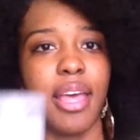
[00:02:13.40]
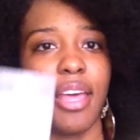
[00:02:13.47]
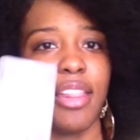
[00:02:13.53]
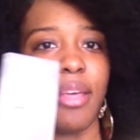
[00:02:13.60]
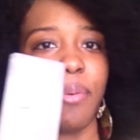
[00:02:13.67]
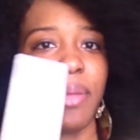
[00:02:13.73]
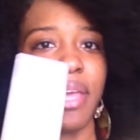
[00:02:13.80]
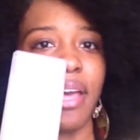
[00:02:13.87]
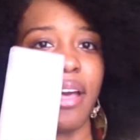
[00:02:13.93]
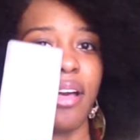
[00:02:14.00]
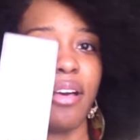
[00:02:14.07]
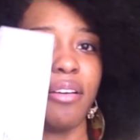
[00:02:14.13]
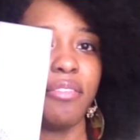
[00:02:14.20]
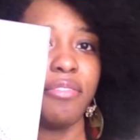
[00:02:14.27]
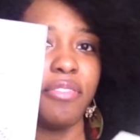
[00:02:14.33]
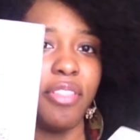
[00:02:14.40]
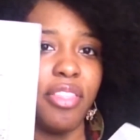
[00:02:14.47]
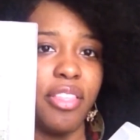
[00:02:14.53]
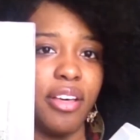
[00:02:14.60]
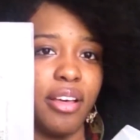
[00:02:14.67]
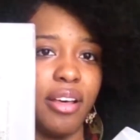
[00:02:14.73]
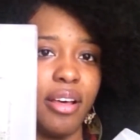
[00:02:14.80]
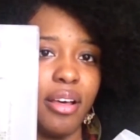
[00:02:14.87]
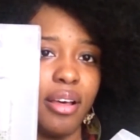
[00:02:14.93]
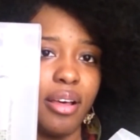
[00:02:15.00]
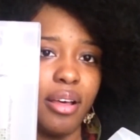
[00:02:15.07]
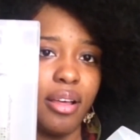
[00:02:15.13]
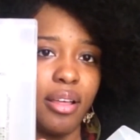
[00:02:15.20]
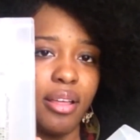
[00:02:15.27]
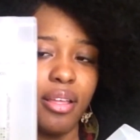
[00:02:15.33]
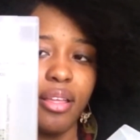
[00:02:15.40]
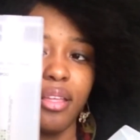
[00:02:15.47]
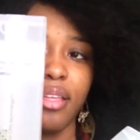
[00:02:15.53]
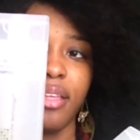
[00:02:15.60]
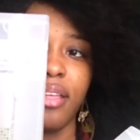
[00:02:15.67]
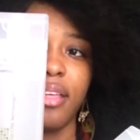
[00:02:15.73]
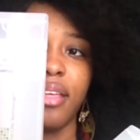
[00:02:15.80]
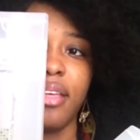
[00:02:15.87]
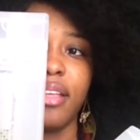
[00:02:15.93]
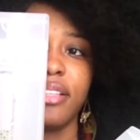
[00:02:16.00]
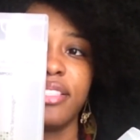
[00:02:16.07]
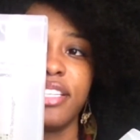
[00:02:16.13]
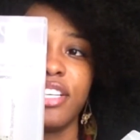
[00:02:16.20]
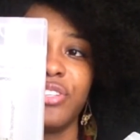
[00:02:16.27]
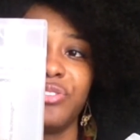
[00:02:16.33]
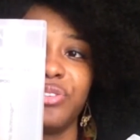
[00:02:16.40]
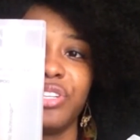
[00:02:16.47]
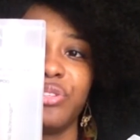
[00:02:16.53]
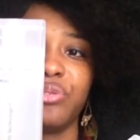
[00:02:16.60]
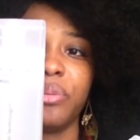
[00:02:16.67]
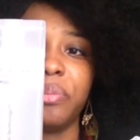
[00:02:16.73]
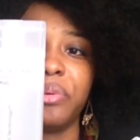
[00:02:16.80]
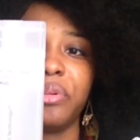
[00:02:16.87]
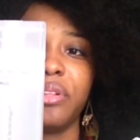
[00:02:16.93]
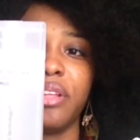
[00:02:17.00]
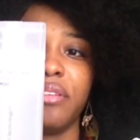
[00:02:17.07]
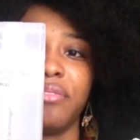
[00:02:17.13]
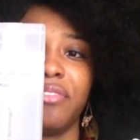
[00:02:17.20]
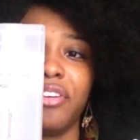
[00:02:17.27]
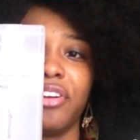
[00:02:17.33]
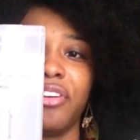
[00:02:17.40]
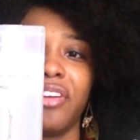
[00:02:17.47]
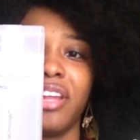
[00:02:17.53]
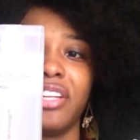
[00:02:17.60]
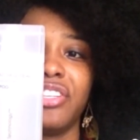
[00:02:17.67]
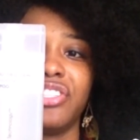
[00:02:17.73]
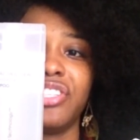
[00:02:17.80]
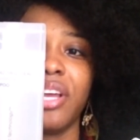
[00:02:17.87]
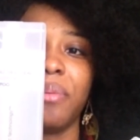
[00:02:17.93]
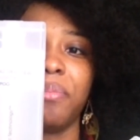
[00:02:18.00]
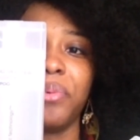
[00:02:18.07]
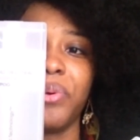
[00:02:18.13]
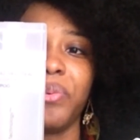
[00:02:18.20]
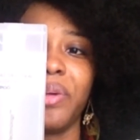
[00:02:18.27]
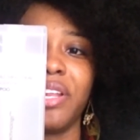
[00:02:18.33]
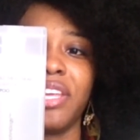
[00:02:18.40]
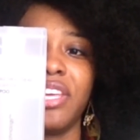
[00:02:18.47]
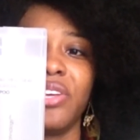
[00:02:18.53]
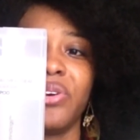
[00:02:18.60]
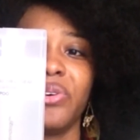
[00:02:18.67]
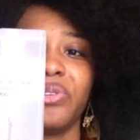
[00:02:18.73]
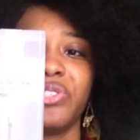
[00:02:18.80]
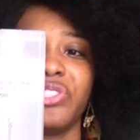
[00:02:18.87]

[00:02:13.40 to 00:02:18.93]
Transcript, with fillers: And then we have the Tea Tree Triple Invigorating Shampoo with Eco